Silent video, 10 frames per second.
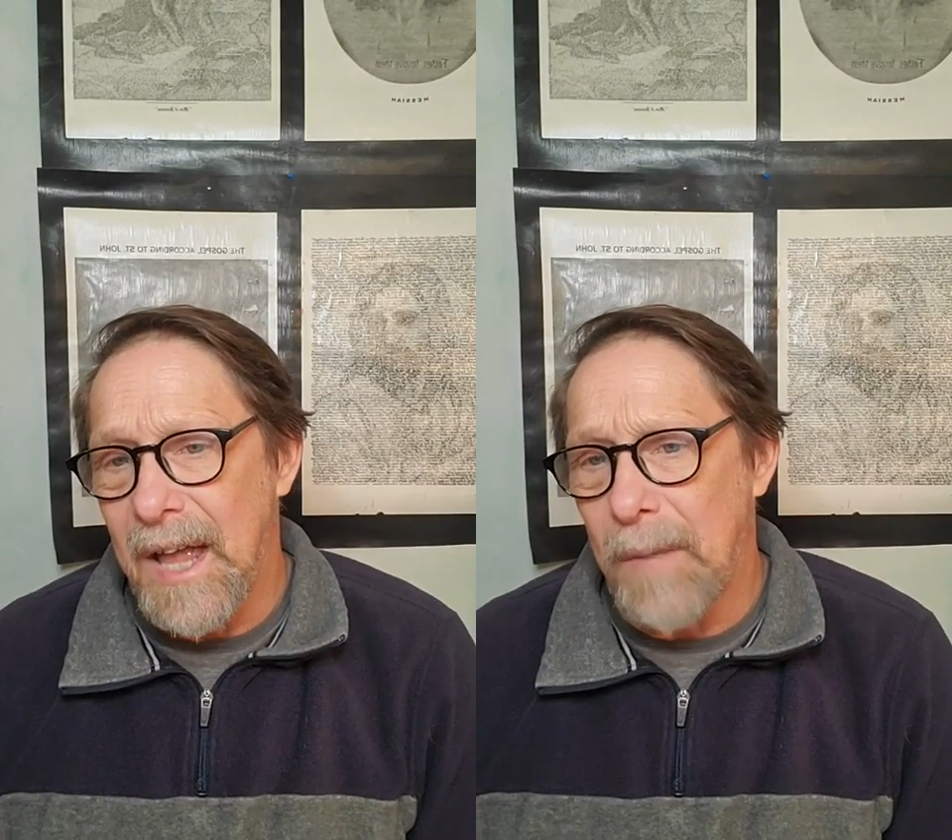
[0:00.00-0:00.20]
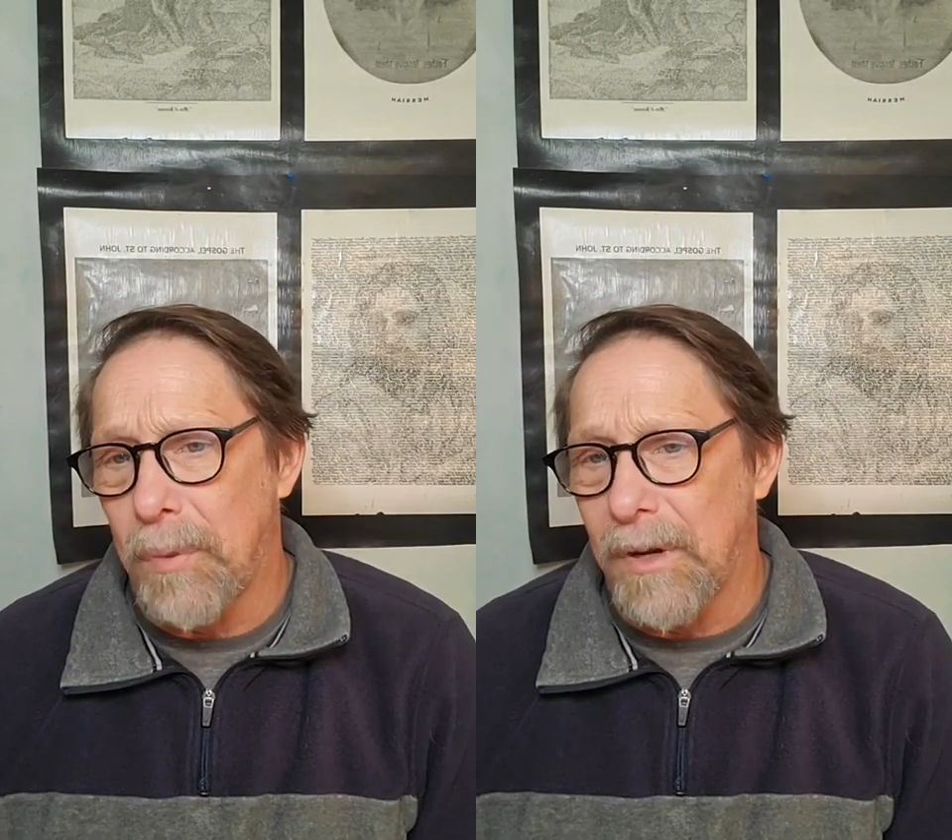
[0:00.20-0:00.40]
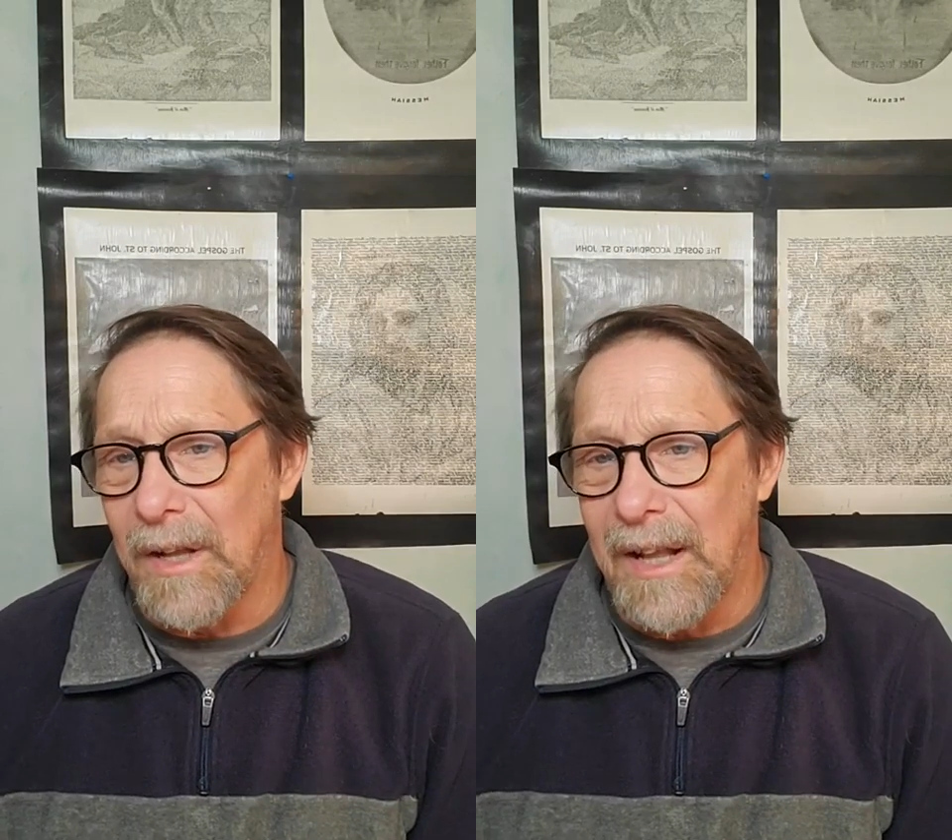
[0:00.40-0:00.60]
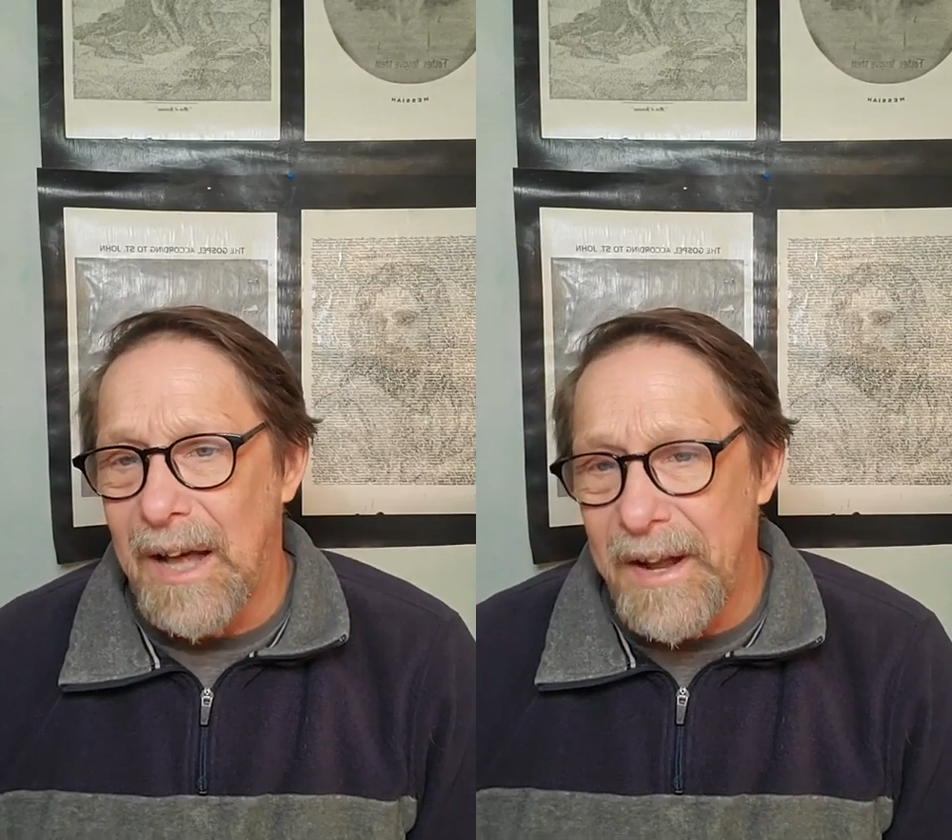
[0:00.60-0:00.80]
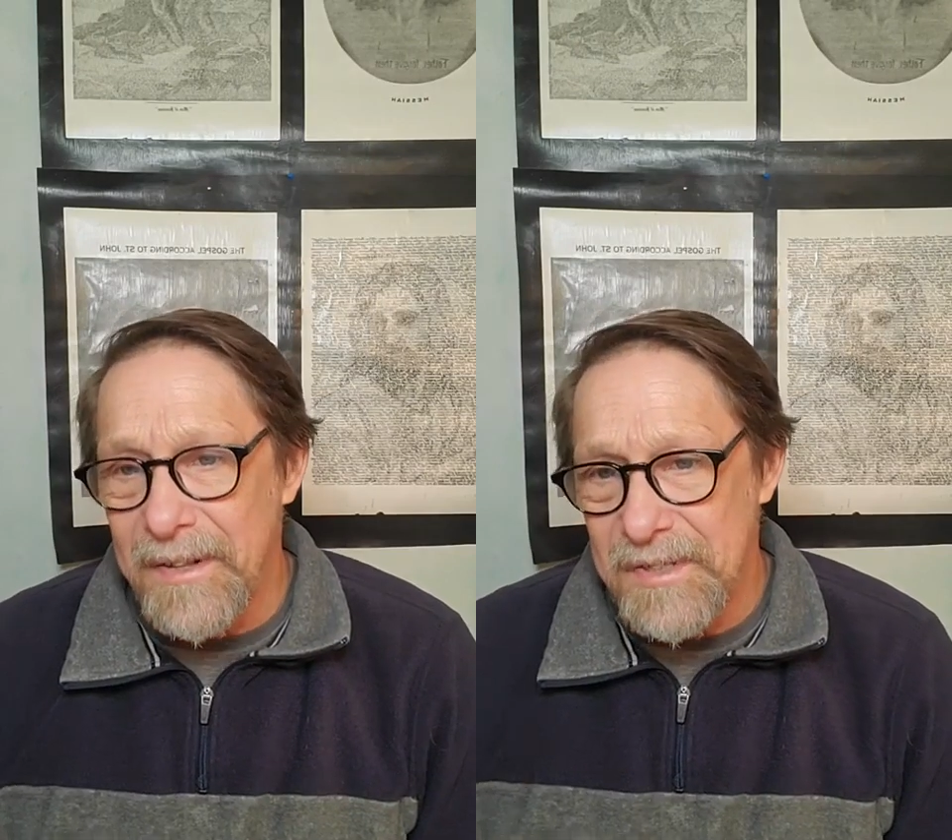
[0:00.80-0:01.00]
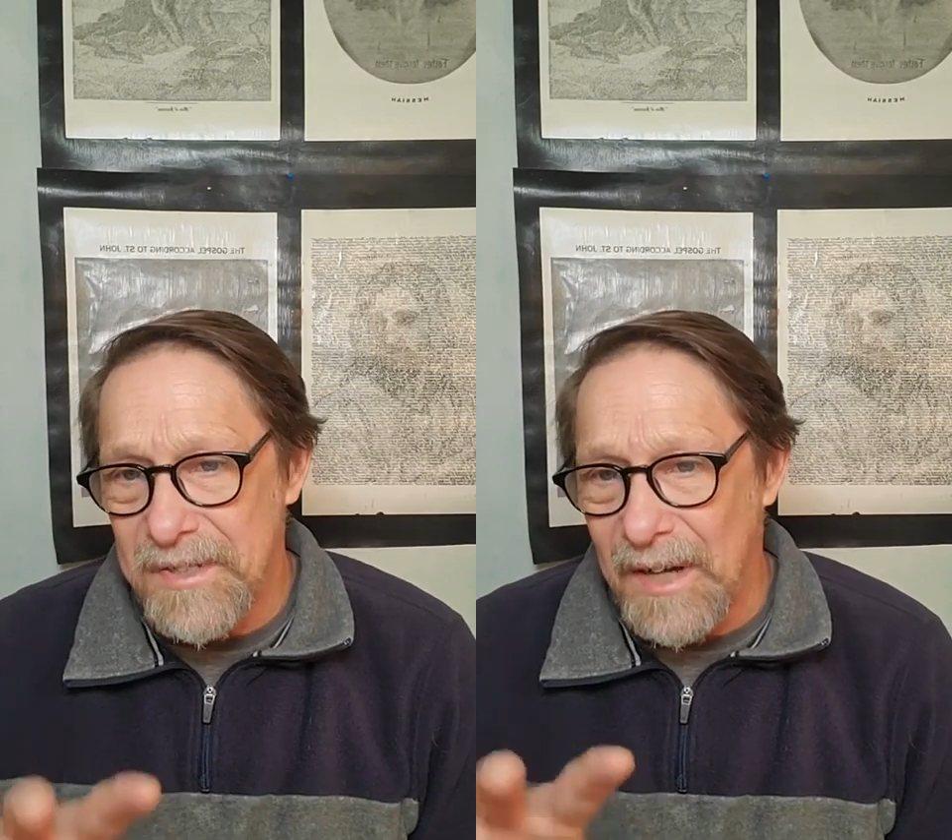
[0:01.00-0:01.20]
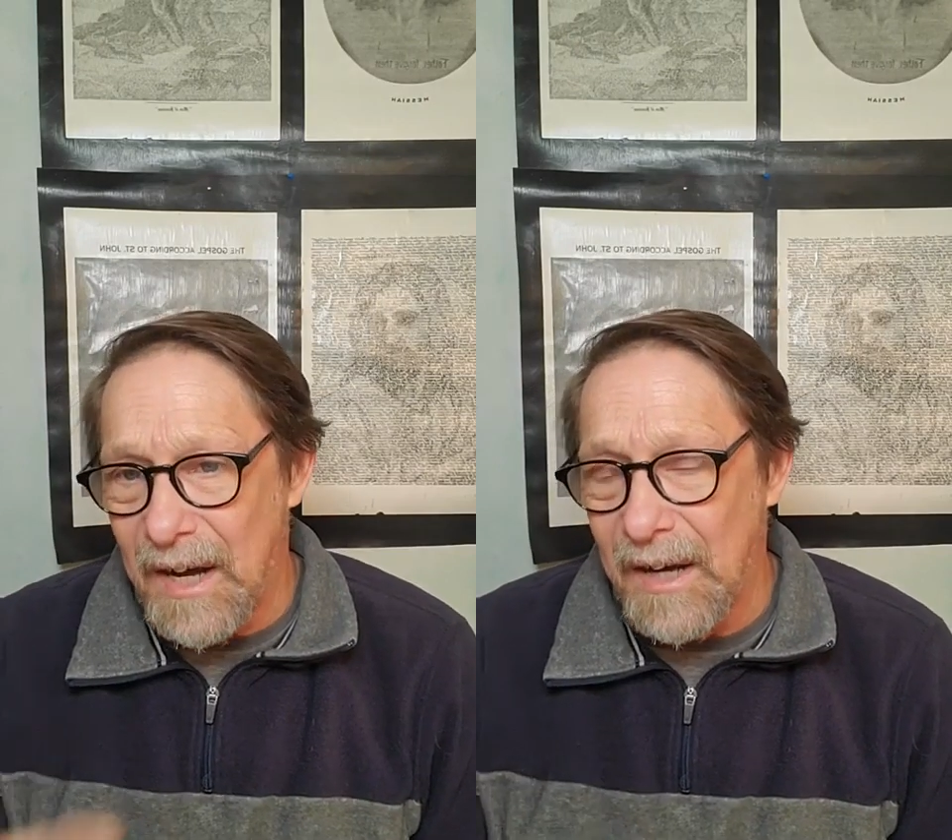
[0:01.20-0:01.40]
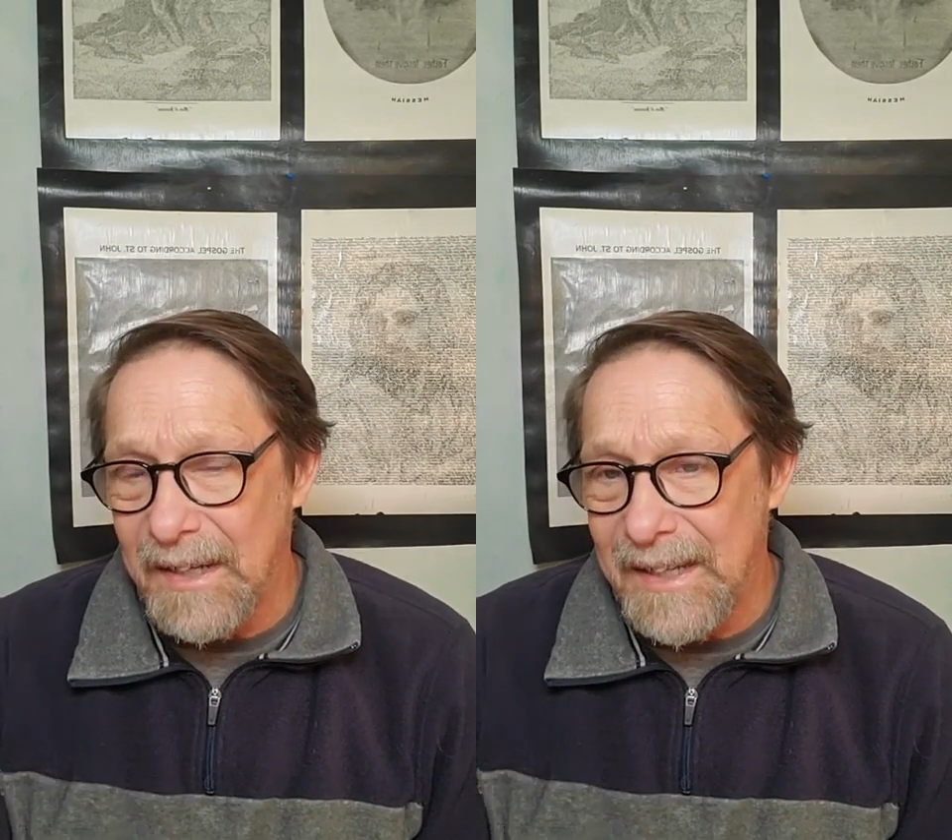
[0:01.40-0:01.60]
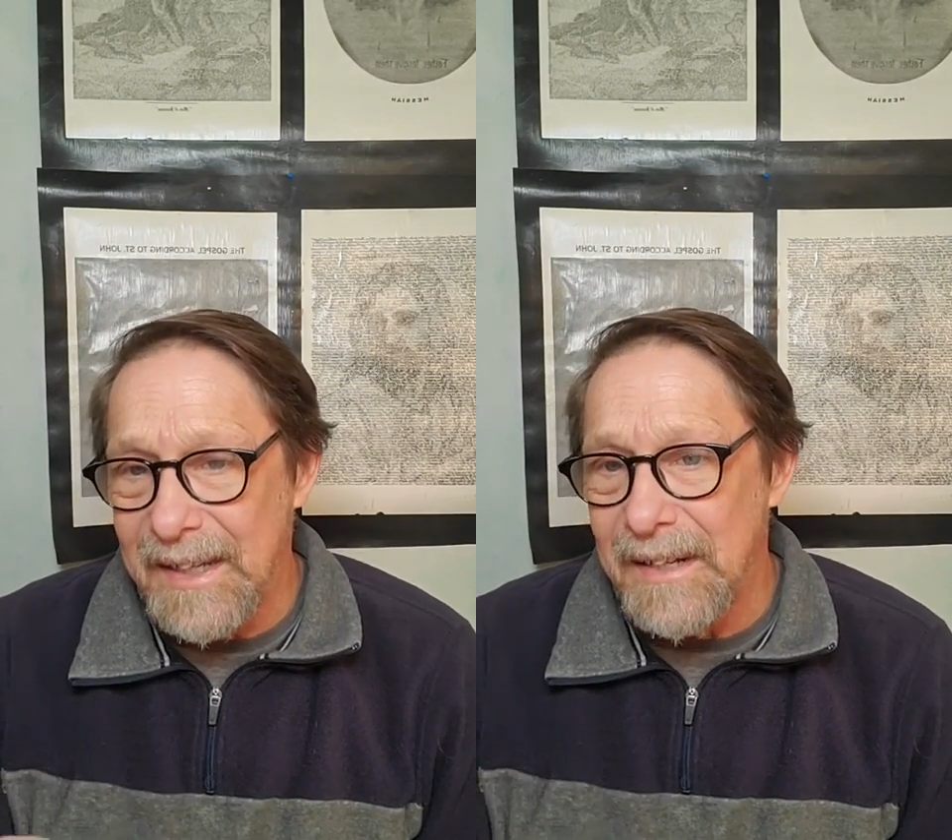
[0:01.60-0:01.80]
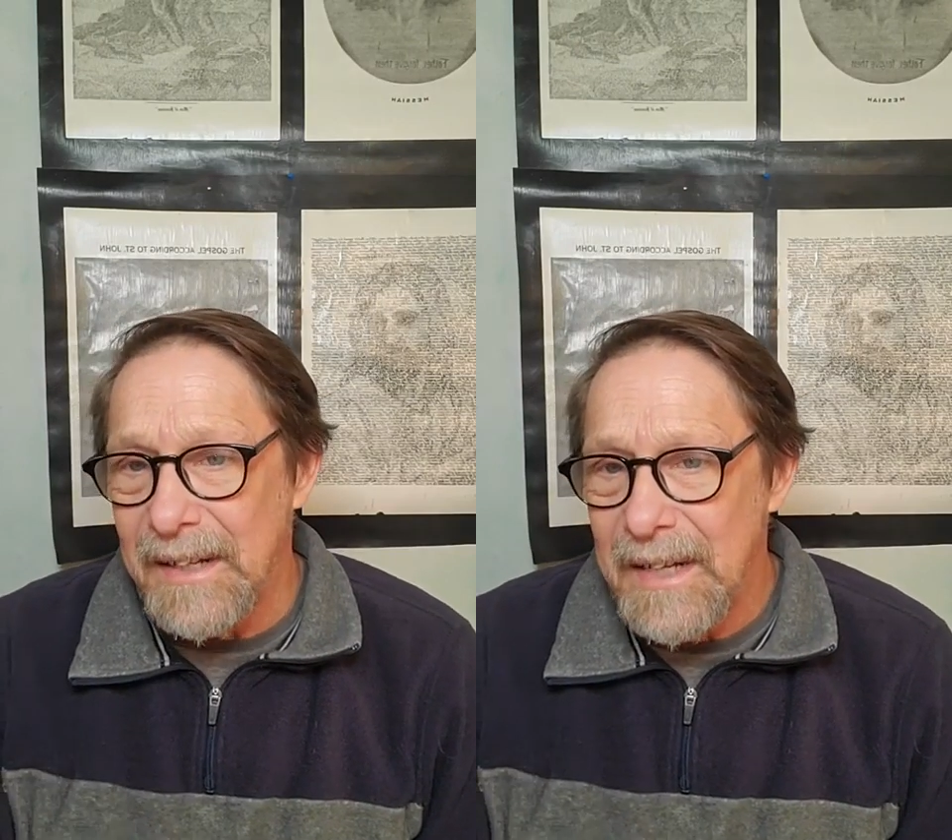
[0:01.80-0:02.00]
had put a lot of stock
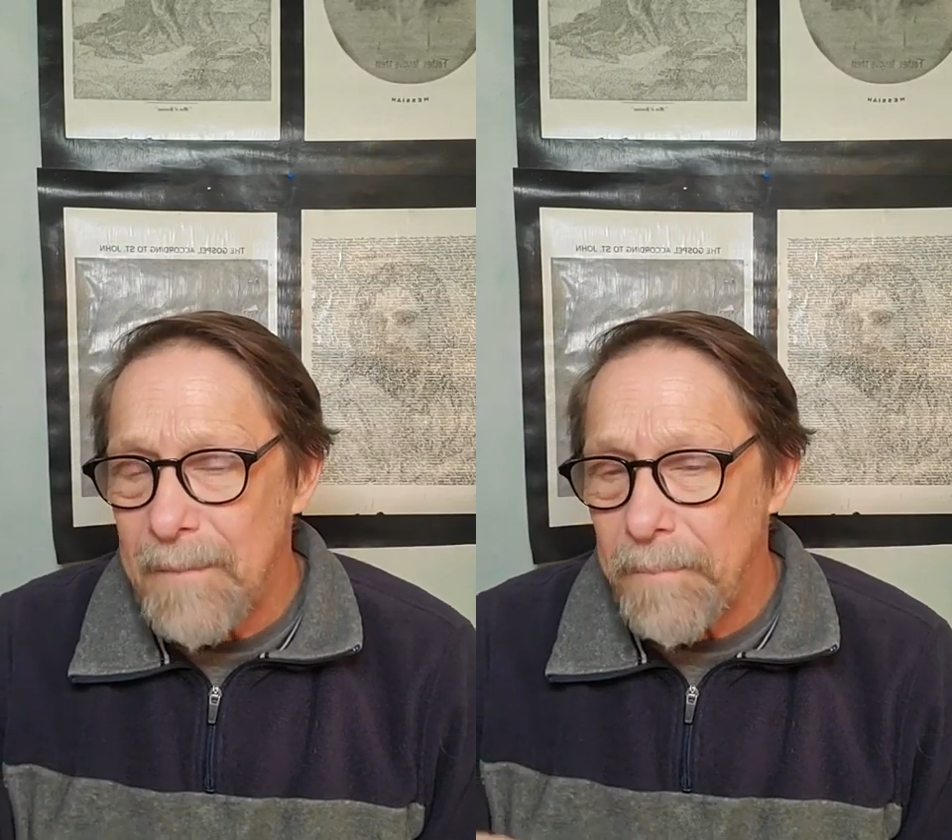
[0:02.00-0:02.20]
in